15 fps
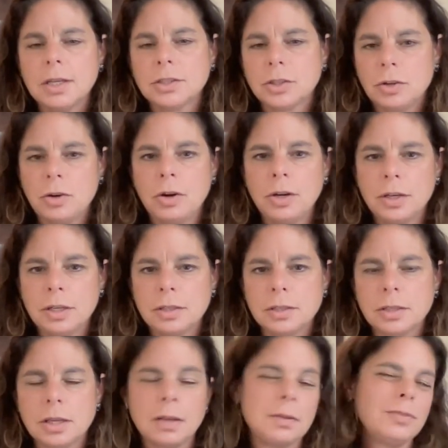to
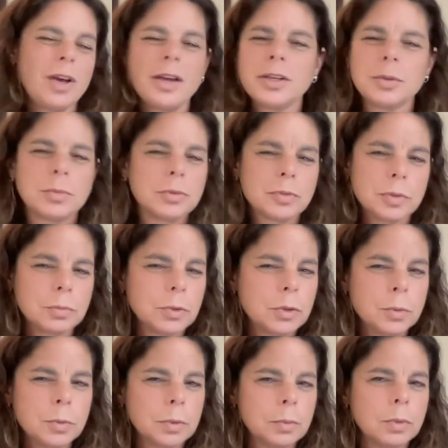harness a volume of
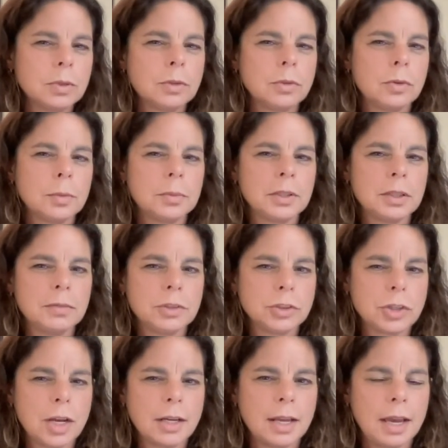compute we wouldn't normally even
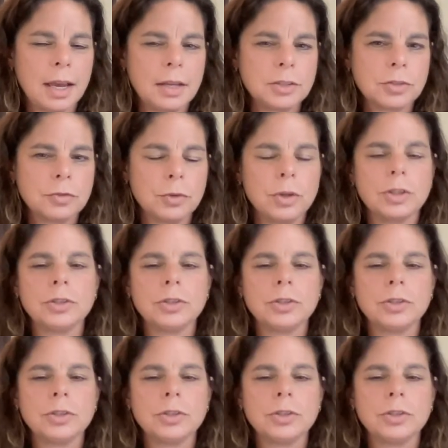try to ask for,